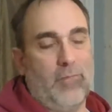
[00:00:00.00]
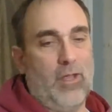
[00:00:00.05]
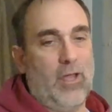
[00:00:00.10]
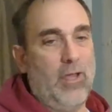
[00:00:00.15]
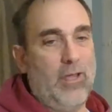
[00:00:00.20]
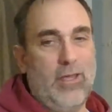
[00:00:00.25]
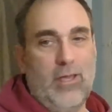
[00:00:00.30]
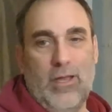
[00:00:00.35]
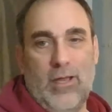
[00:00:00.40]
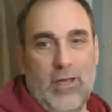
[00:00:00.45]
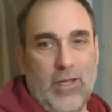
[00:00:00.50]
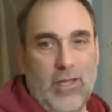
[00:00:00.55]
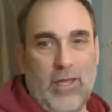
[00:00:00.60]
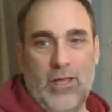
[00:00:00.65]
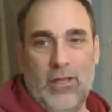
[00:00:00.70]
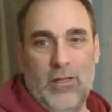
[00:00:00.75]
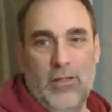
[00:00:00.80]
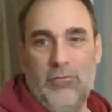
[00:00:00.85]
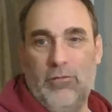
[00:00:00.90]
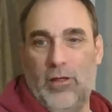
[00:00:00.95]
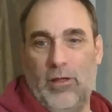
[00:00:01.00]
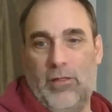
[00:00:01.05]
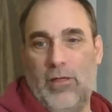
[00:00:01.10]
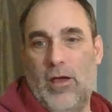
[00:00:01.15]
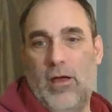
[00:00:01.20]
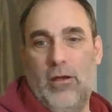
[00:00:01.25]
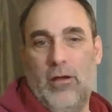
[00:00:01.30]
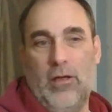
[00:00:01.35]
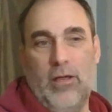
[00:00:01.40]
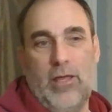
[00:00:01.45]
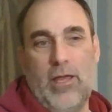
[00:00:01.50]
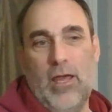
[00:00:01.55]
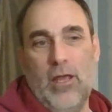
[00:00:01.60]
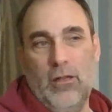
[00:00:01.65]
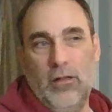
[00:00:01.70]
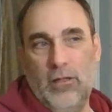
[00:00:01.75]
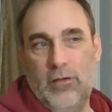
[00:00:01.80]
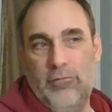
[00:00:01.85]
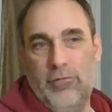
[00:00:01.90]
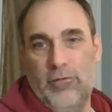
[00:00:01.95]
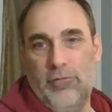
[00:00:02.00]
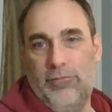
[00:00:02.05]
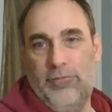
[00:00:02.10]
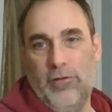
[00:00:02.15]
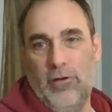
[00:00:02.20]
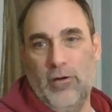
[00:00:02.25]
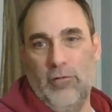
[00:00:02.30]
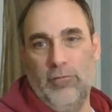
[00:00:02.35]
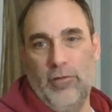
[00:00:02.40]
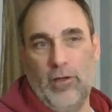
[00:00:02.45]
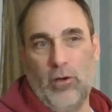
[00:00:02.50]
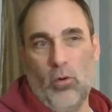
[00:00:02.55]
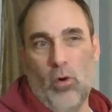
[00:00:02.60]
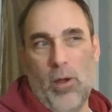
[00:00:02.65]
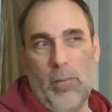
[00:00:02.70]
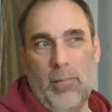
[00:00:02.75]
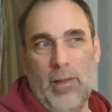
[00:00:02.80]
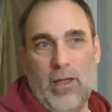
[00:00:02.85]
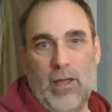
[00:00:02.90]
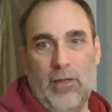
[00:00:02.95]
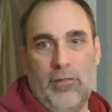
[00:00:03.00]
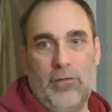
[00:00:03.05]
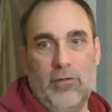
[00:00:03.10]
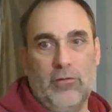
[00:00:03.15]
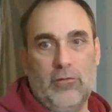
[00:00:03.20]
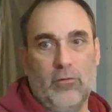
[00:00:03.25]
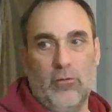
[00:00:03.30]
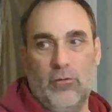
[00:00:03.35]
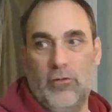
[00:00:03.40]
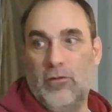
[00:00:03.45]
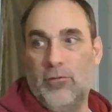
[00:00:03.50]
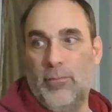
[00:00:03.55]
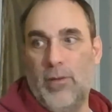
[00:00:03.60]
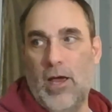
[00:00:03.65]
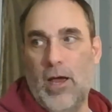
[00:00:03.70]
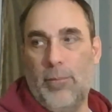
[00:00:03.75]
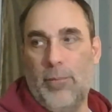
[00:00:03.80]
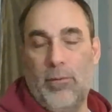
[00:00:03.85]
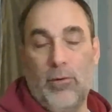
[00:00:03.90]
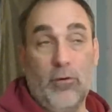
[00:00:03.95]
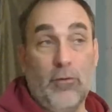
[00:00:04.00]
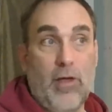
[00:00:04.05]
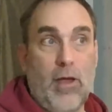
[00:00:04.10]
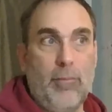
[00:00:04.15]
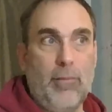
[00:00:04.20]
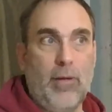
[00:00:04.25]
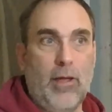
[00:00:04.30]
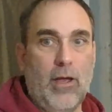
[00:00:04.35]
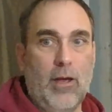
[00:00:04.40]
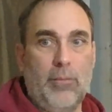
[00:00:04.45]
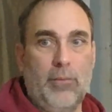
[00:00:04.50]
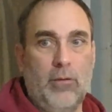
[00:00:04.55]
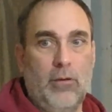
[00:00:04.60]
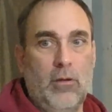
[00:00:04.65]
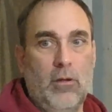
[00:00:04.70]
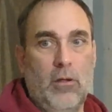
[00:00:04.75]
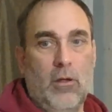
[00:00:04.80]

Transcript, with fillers: I can't I can't live like that. I can't live in fear of like, well, oh, I may get this or this may happen or that may happen.